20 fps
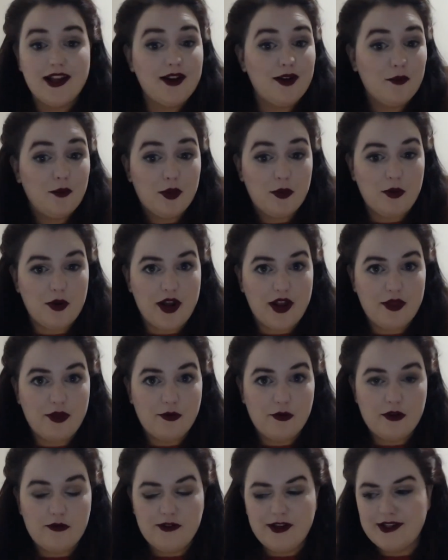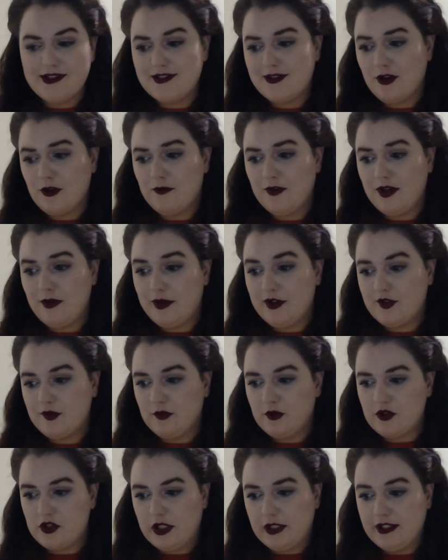with what I thought of it. So if anyone is
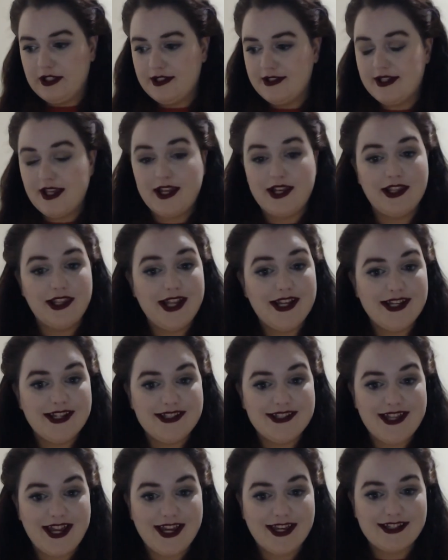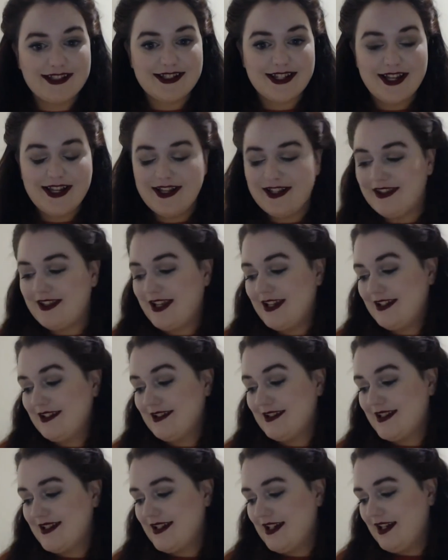watching this at a later date, they
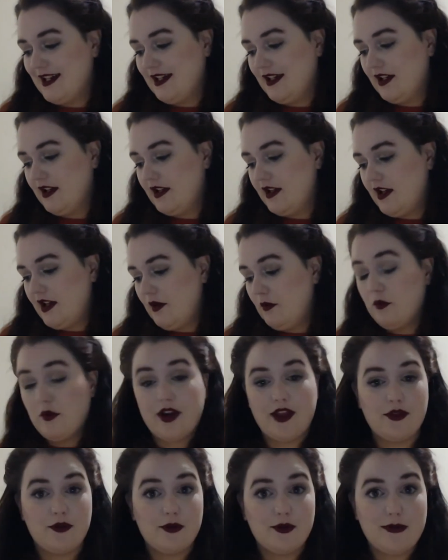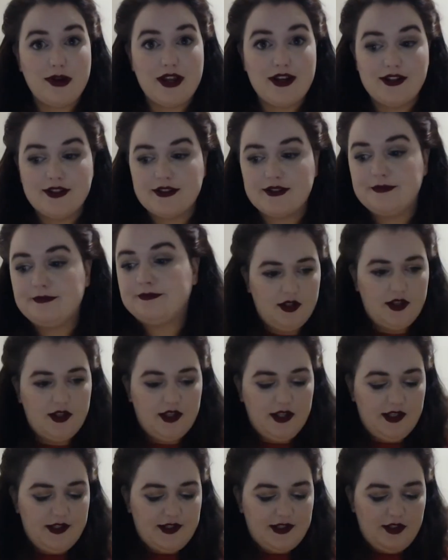can see what I thought about it.
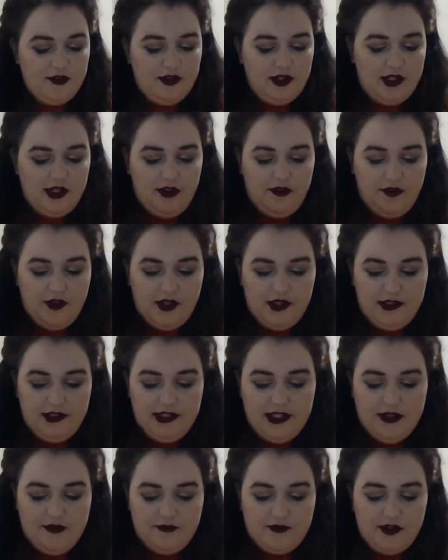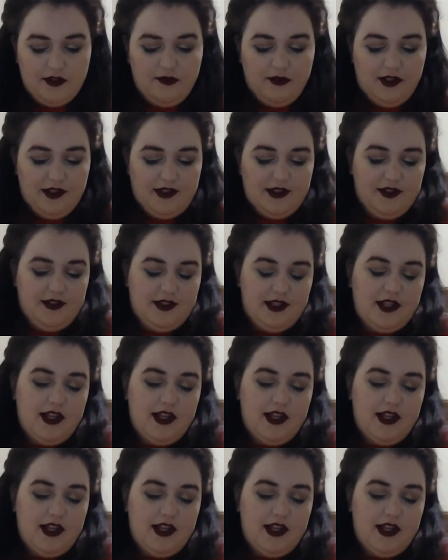Is there anything left? Oh yes, there's a